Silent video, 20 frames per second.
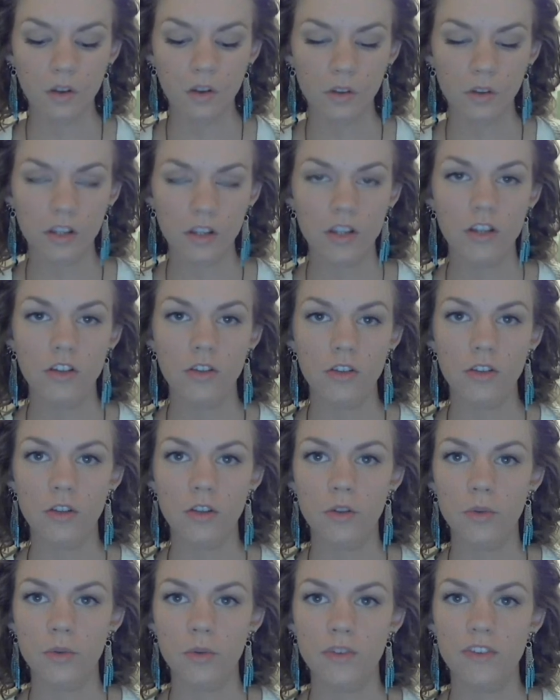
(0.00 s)
Only
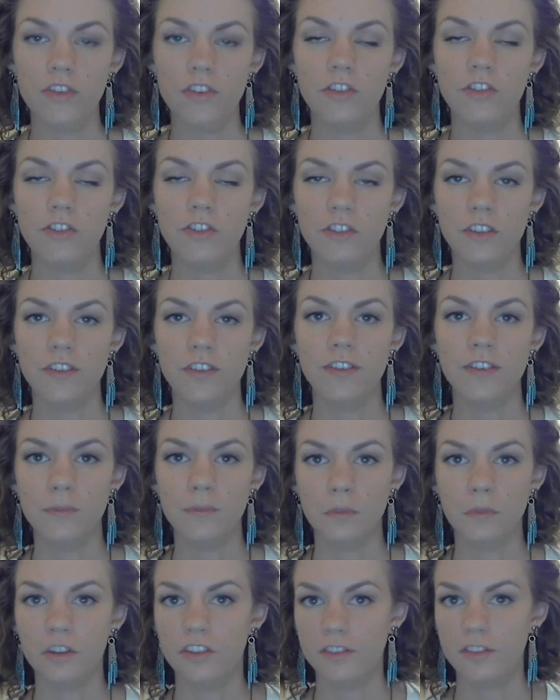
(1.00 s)
use just
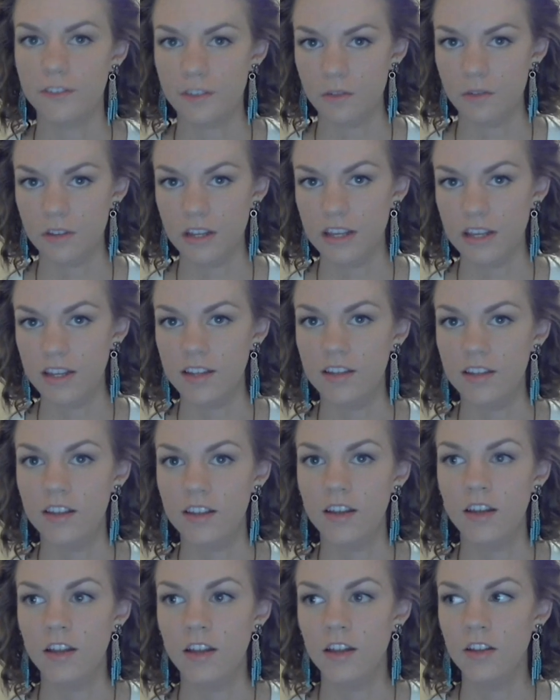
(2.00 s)
as much as you need.
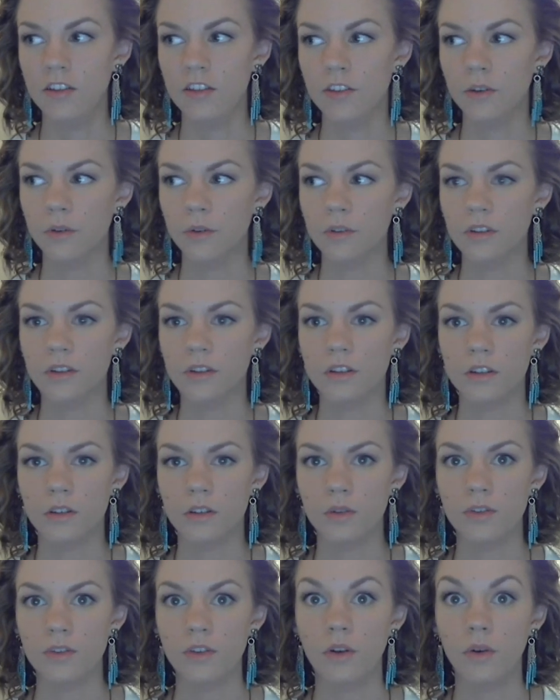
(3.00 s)
Don't
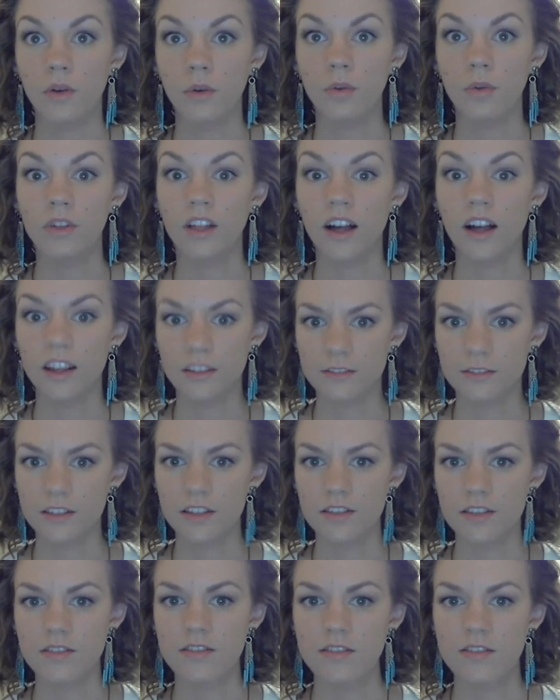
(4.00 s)
use a whole lot of
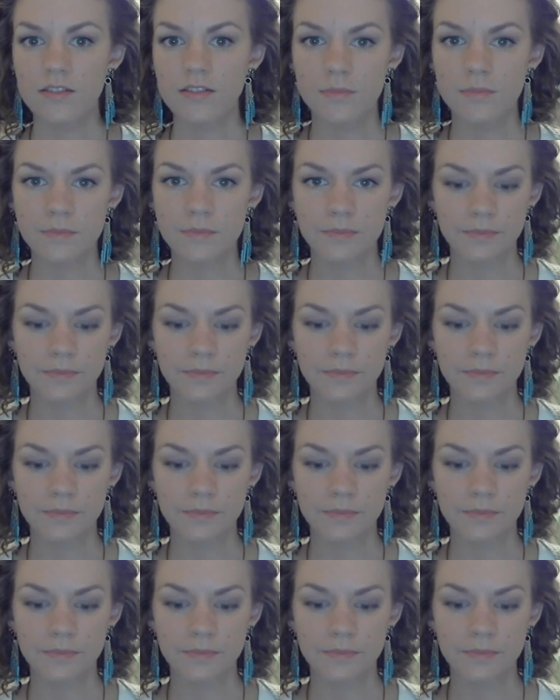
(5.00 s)
this.